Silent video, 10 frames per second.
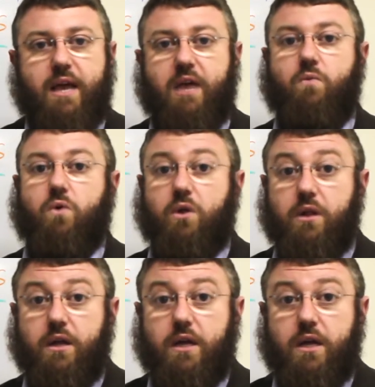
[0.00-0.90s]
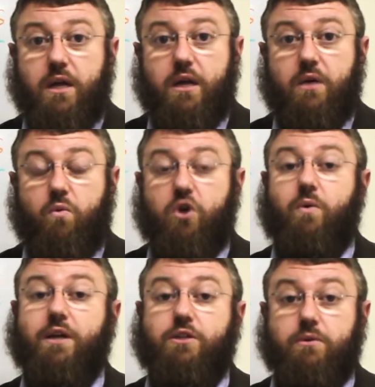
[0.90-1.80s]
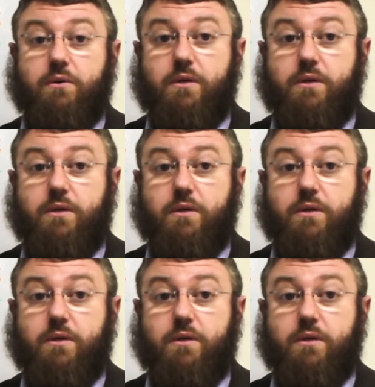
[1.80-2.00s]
AWOL, what do I do?